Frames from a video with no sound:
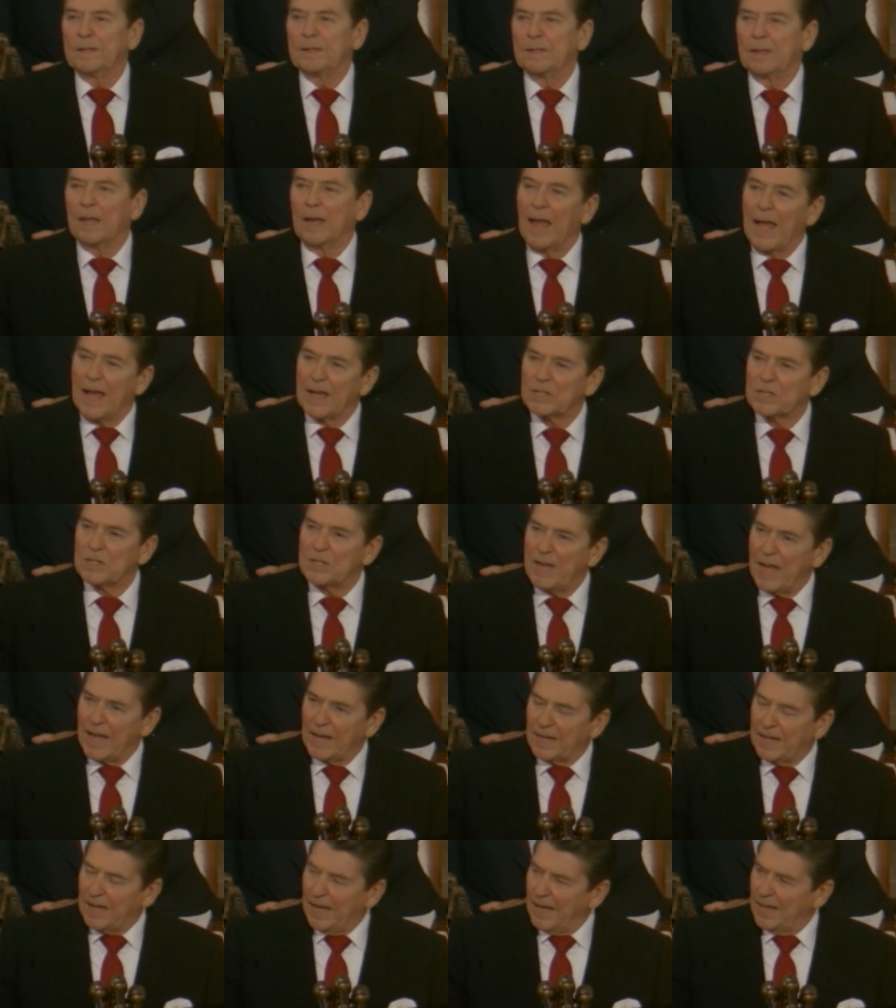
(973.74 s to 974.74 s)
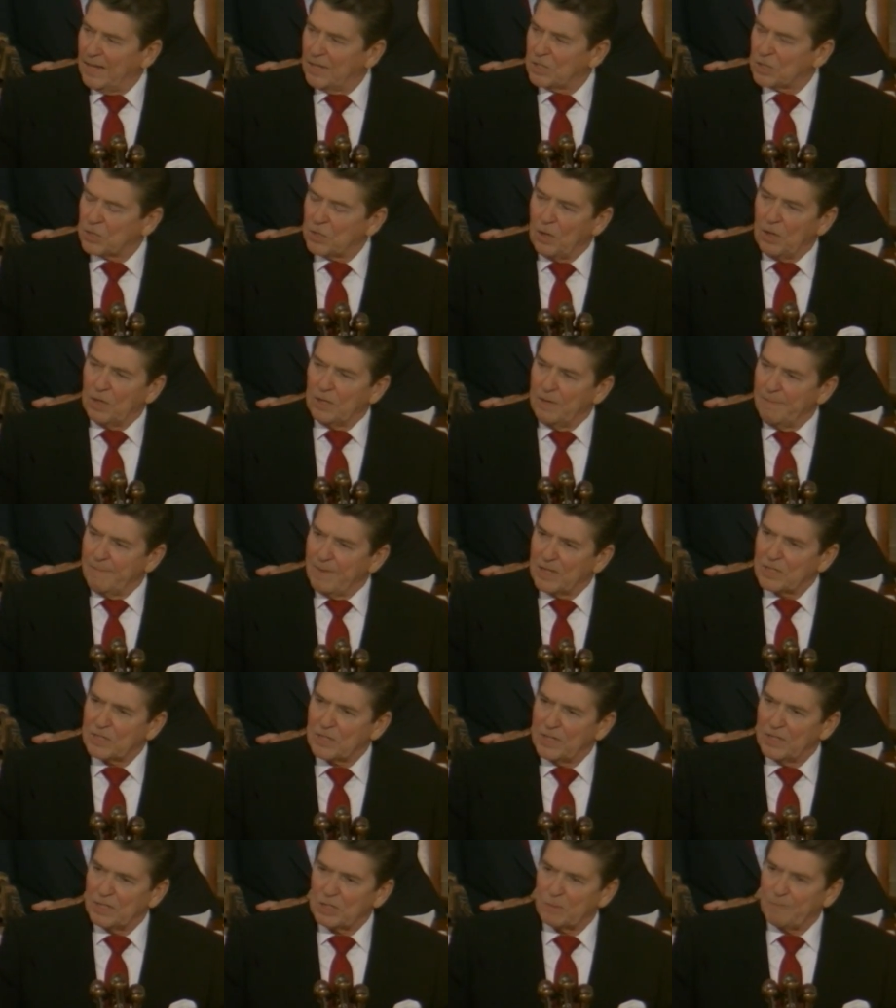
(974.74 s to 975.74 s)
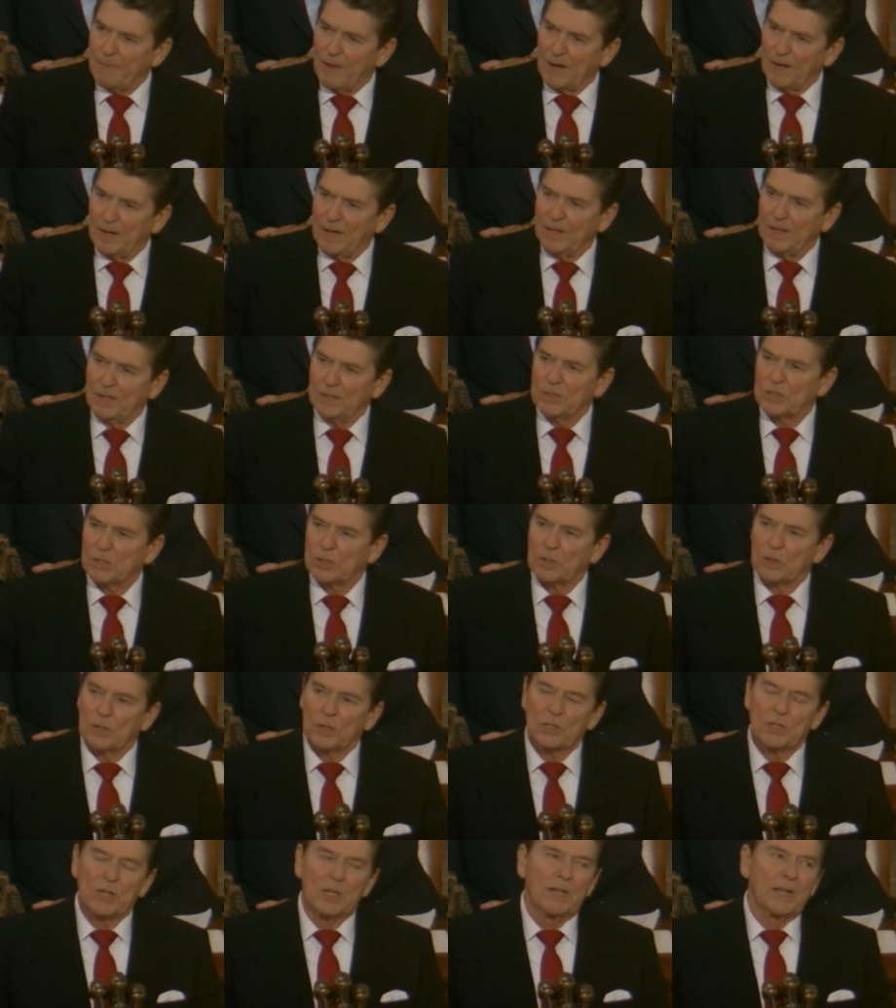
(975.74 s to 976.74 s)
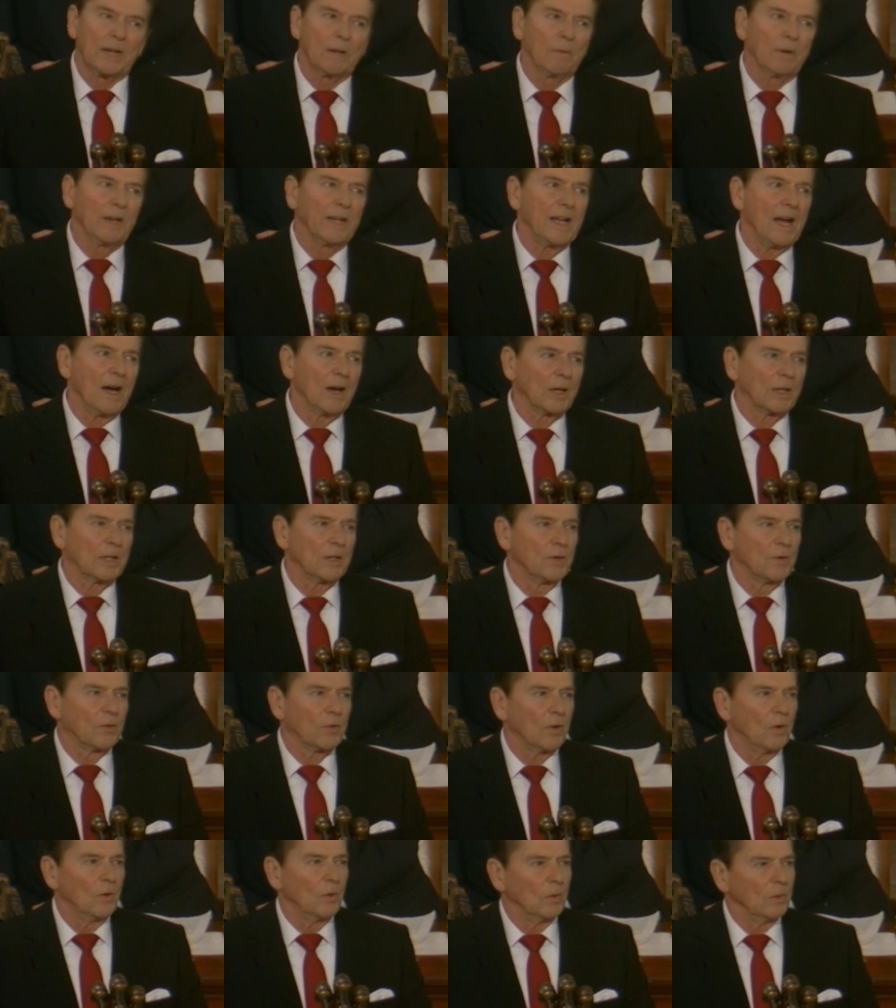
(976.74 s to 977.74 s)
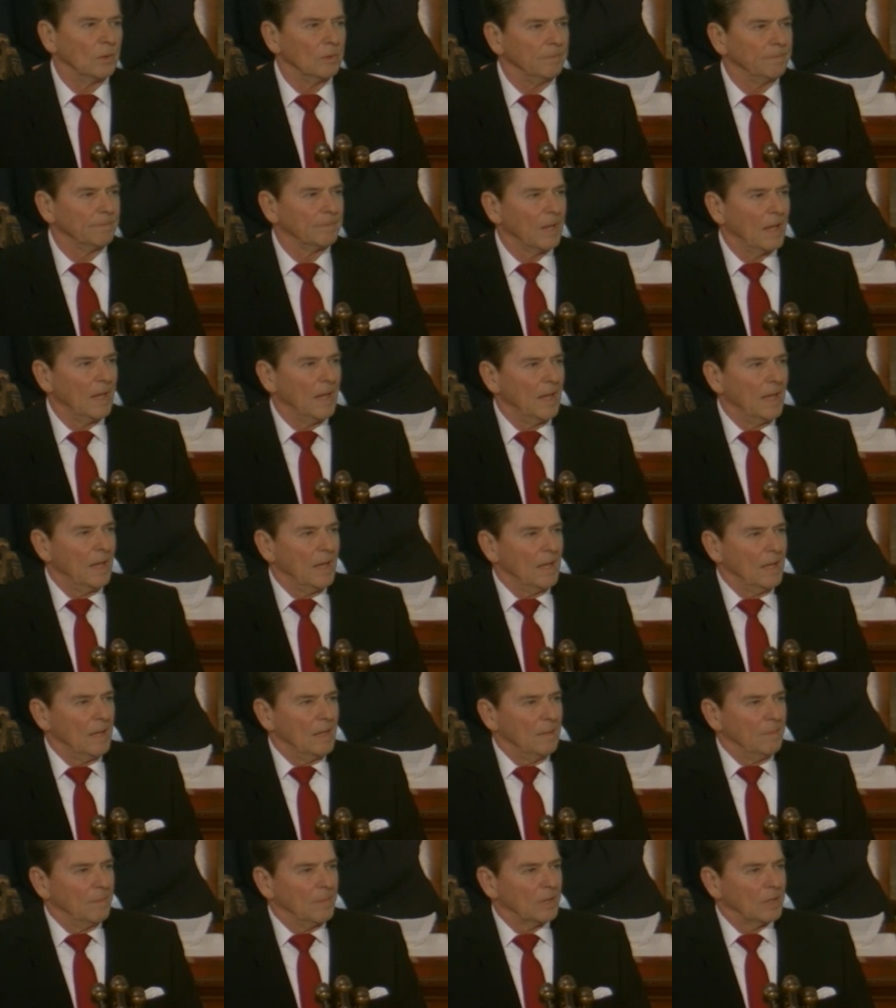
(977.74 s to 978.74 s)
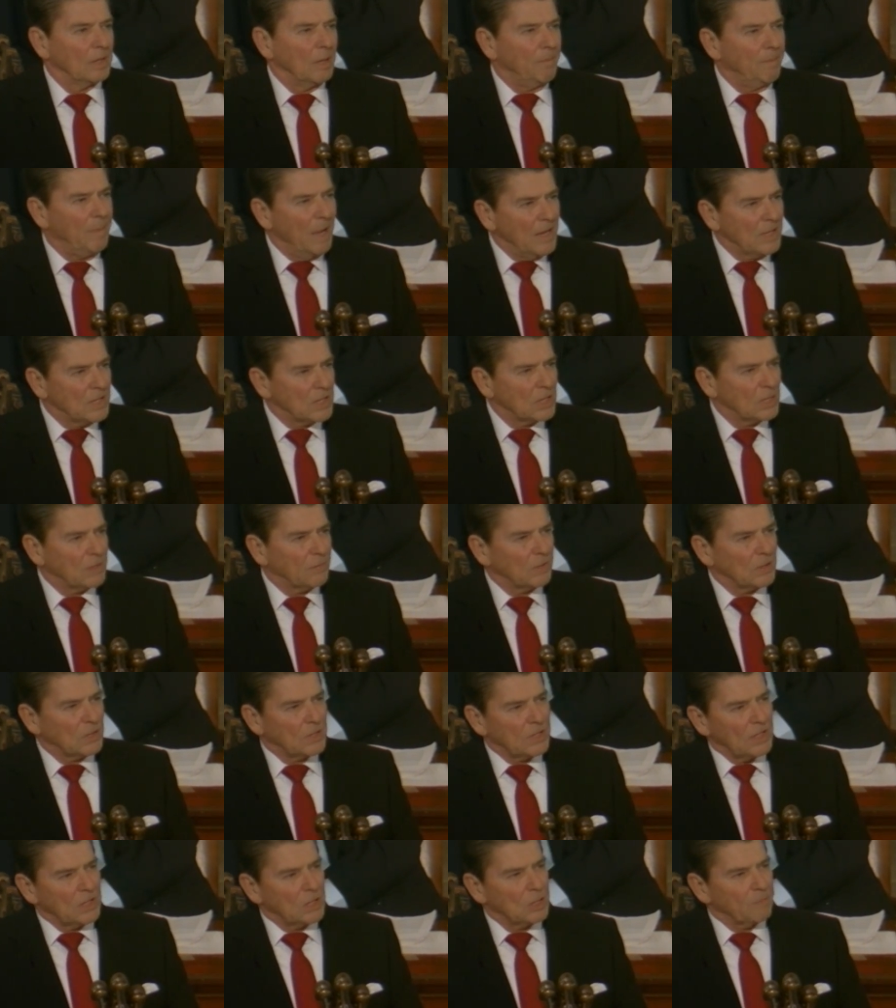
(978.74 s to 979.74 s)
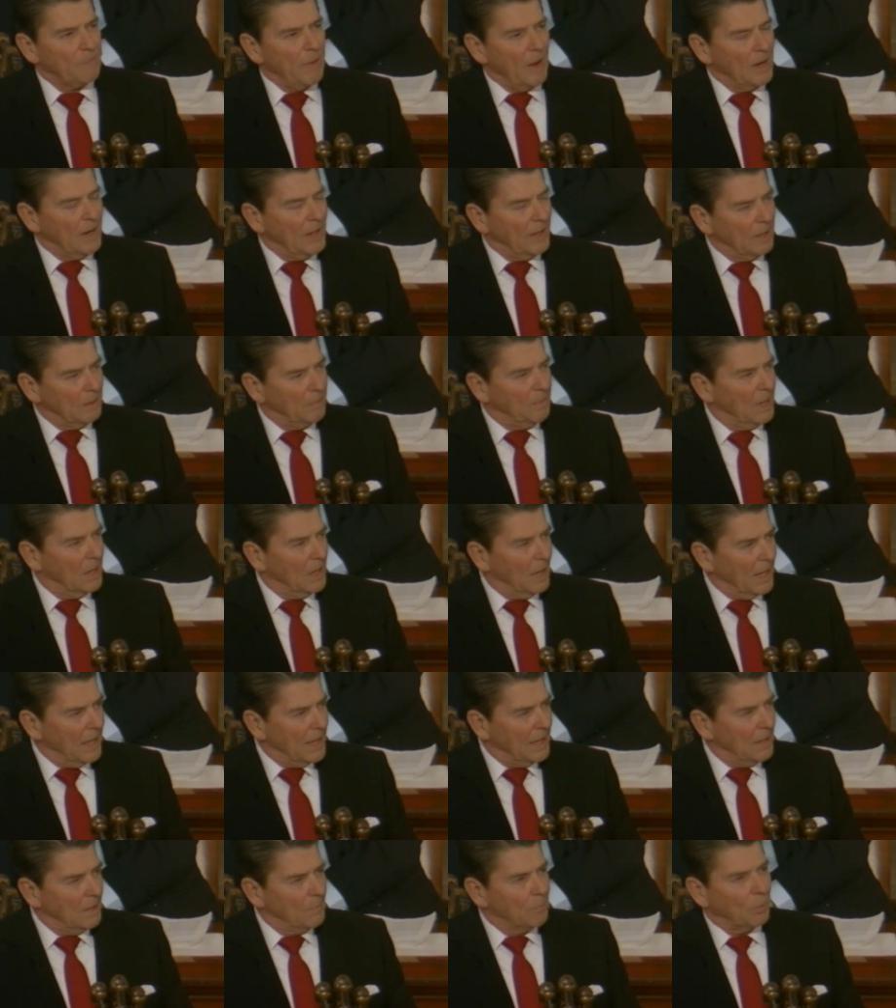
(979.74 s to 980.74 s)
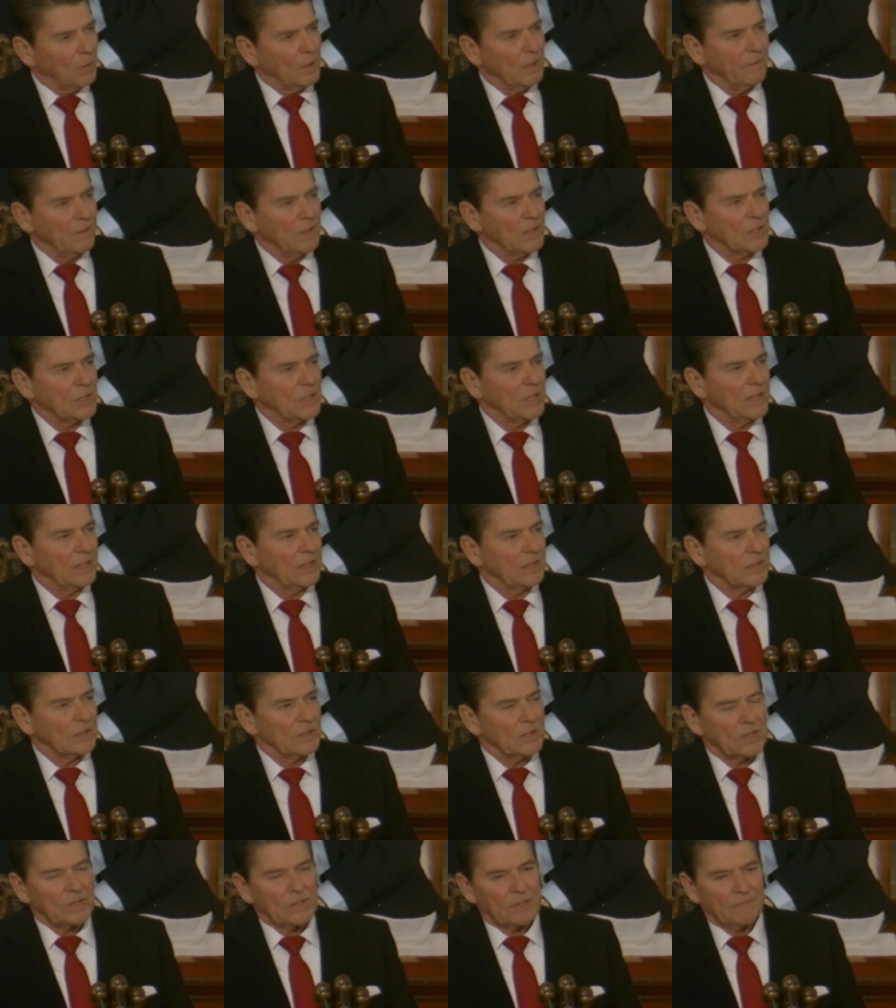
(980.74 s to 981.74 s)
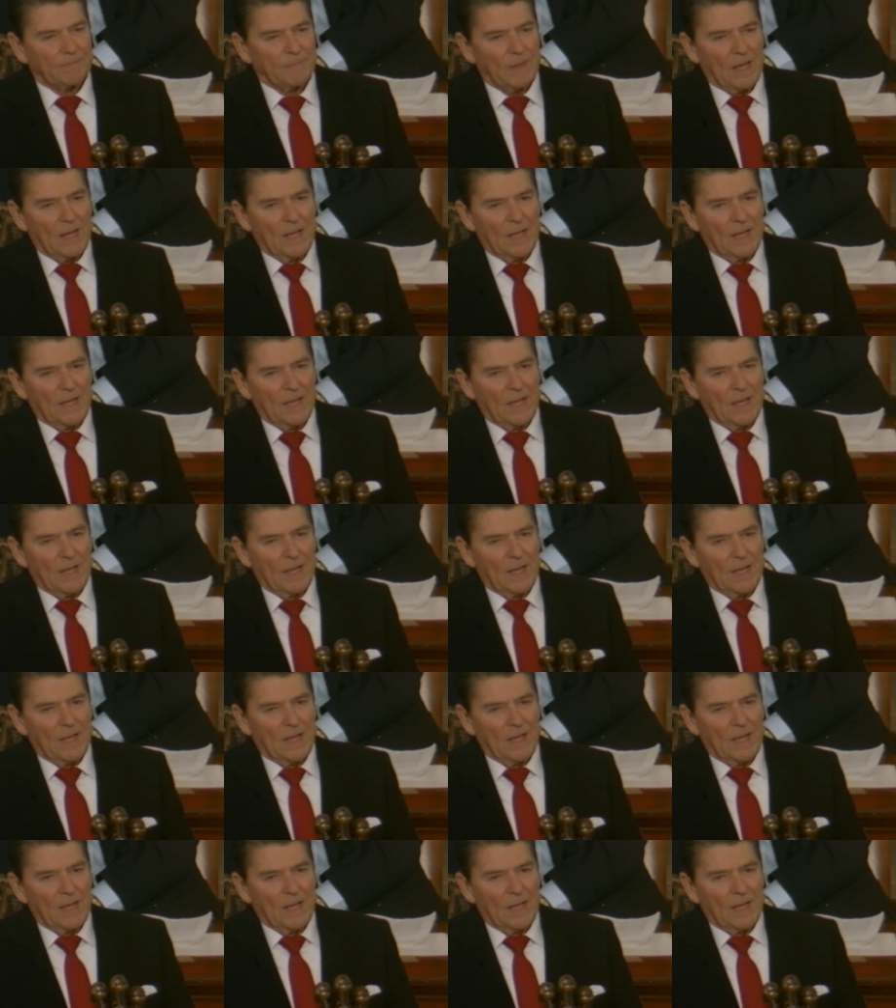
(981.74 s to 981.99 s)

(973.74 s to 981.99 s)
The last decade saw domestic spending surge literally out of control, but the basis for such spending had been laid in previous years.